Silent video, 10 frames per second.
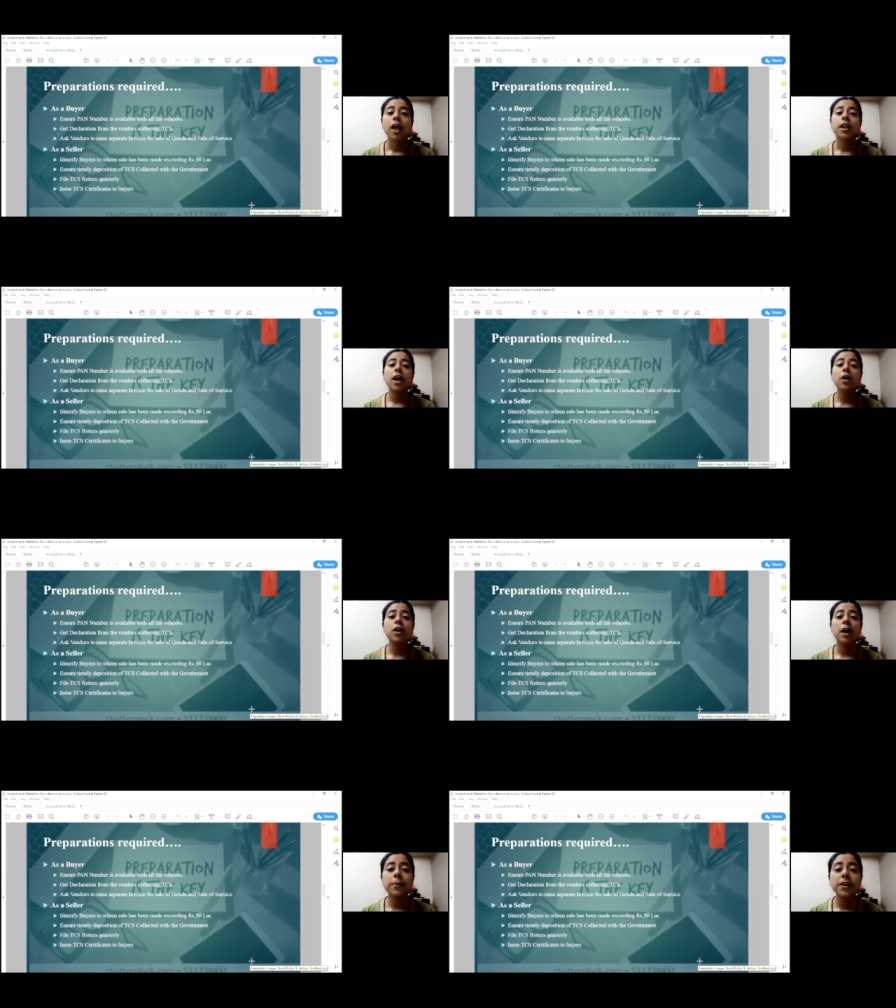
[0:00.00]
Now
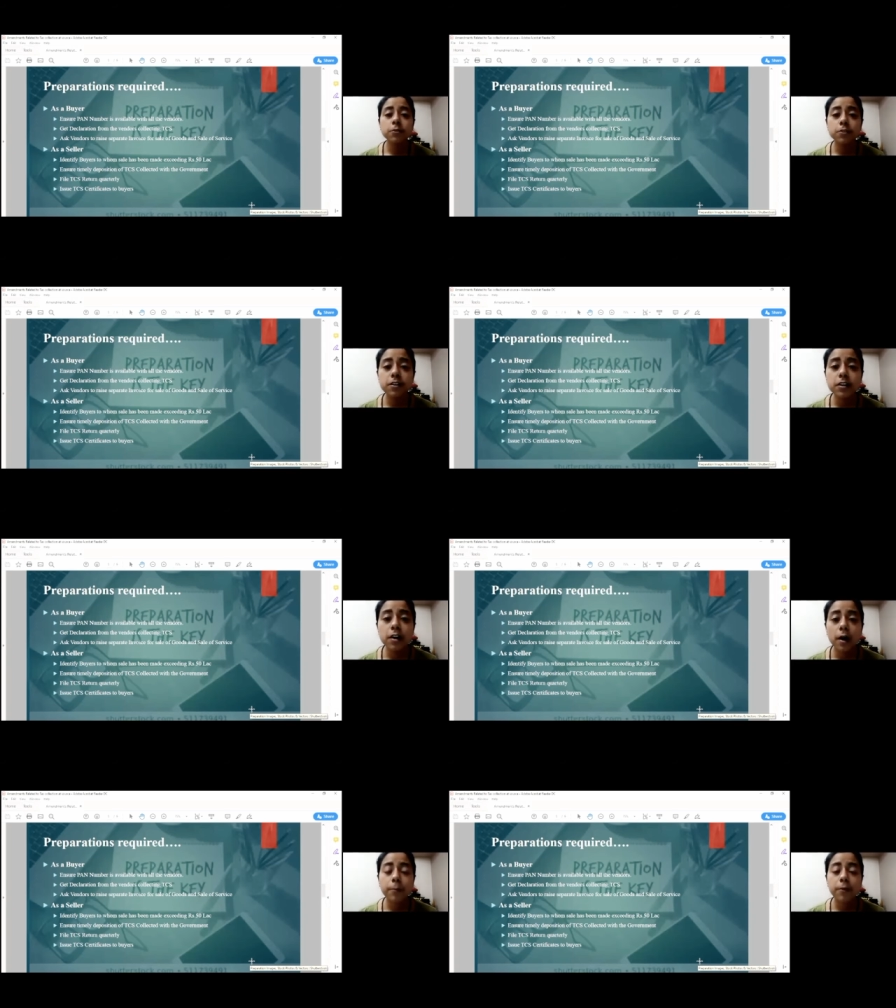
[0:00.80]
coming to the
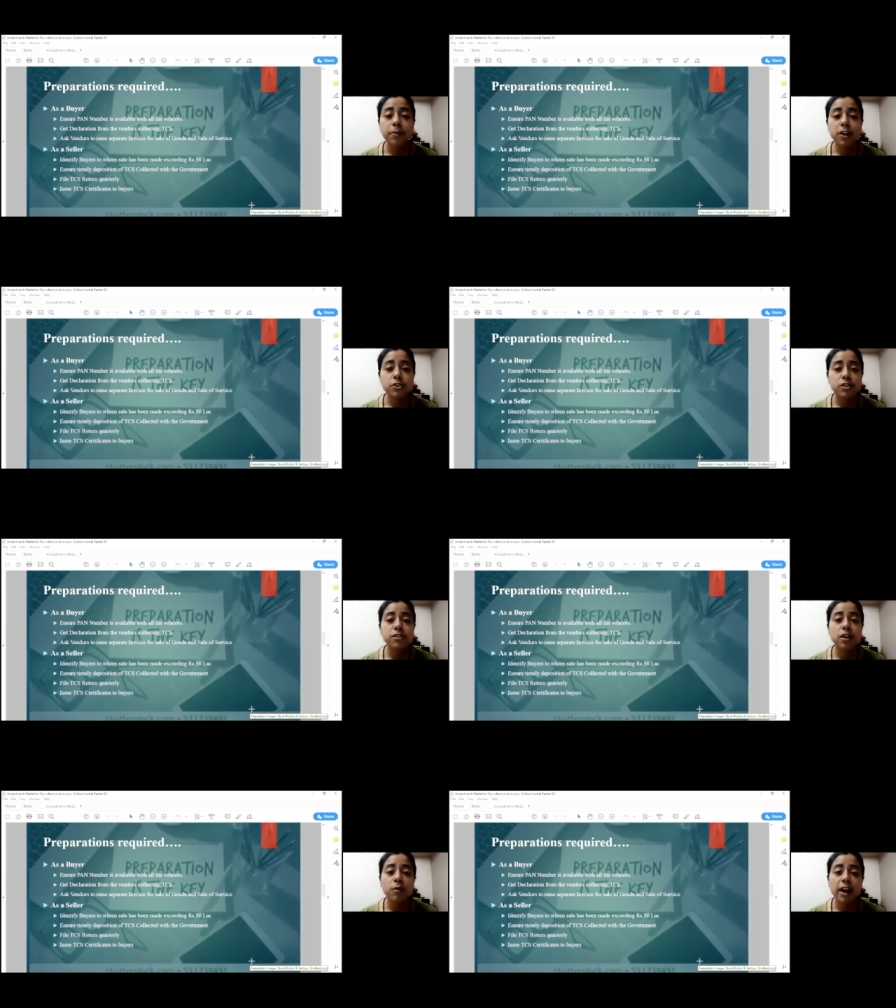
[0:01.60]
uh, preparations
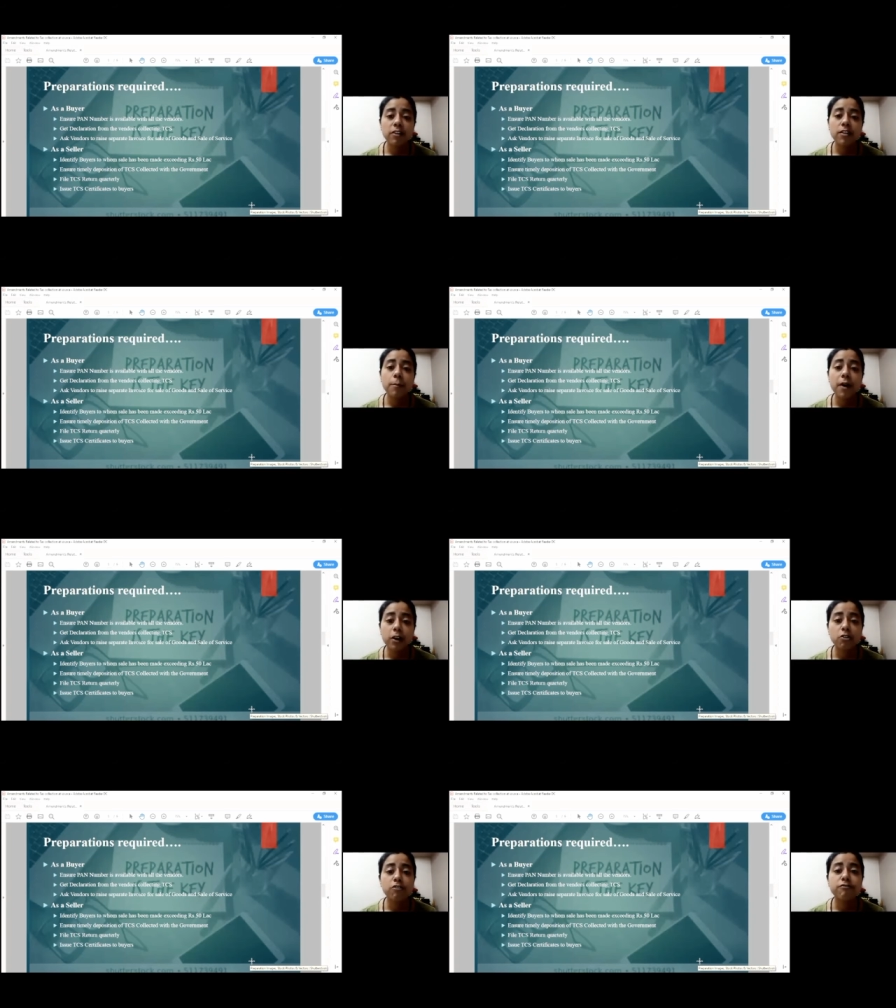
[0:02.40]
required on the
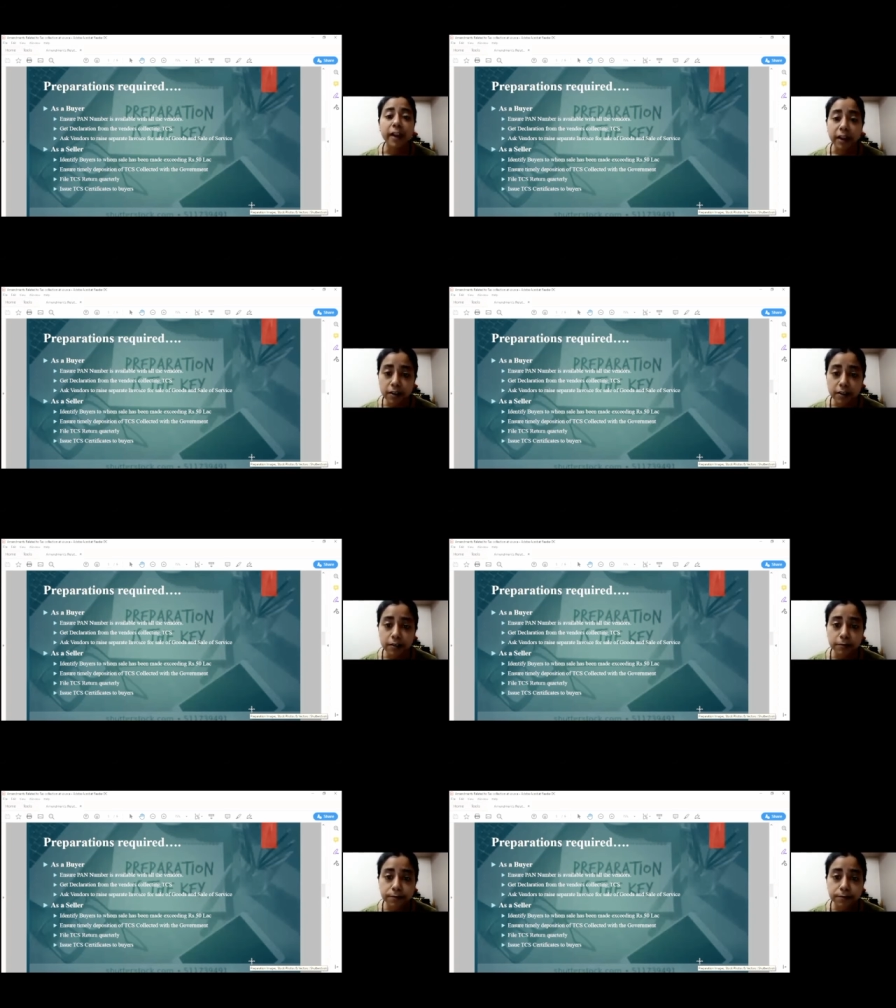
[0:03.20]
part of vendor.